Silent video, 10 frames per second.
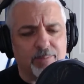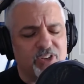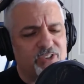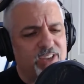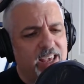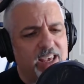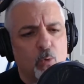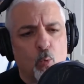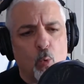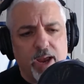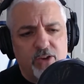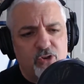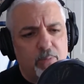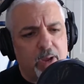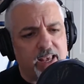He's taking way
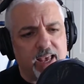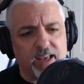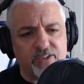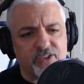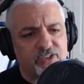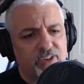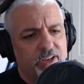too many hits